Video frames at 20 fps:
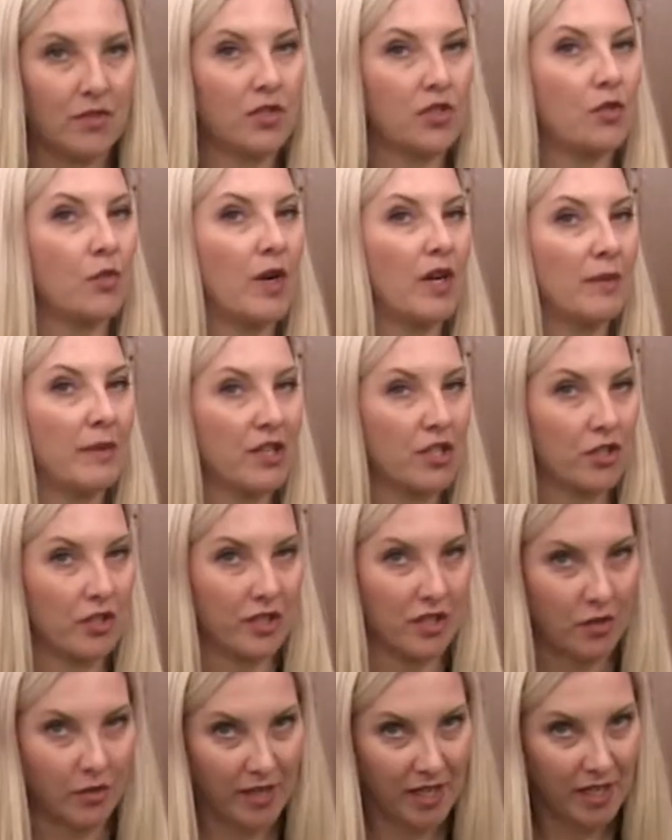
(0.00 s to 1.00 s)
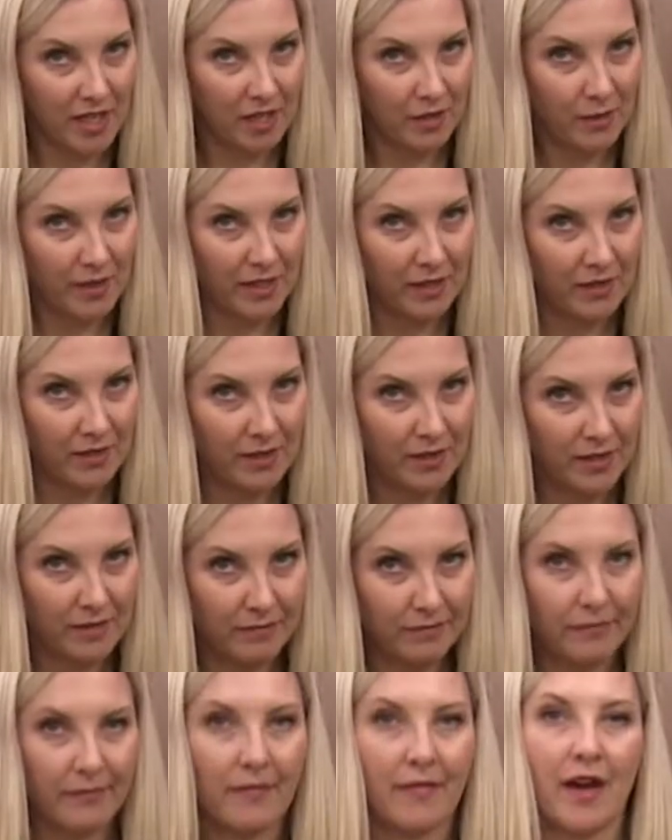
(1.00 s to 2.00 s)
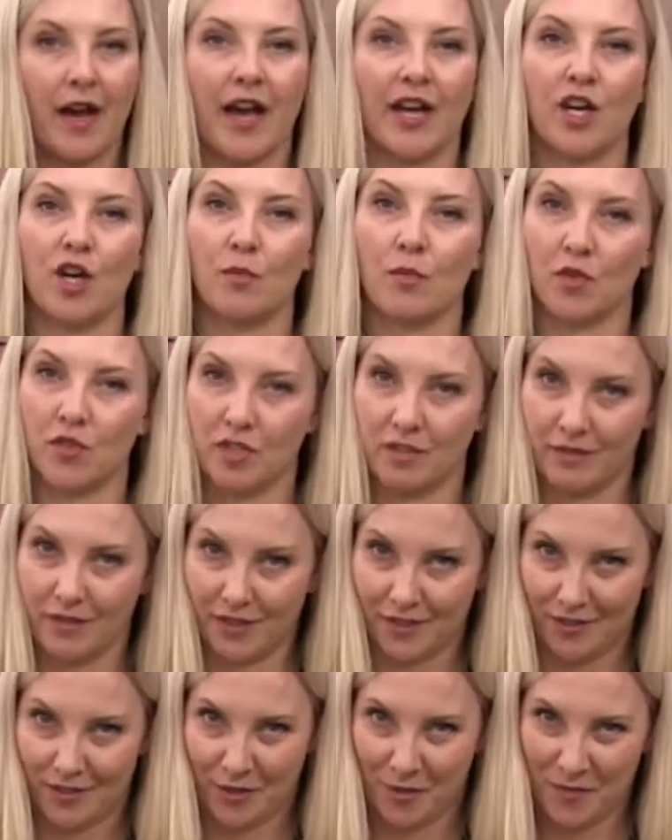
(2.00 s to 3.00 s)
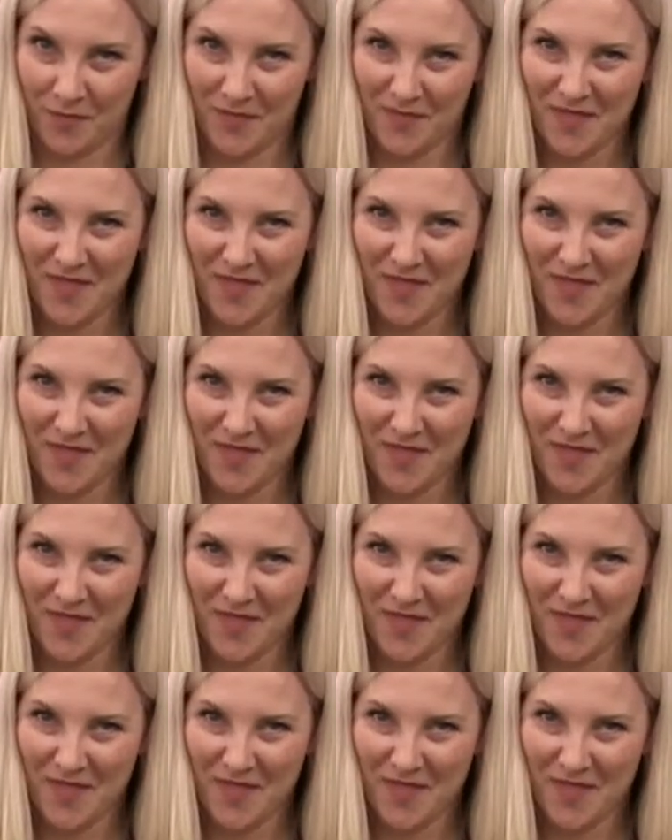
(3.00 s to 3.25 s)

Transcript: Do you want to make sure you don't get any wrinkles? I know most of us do.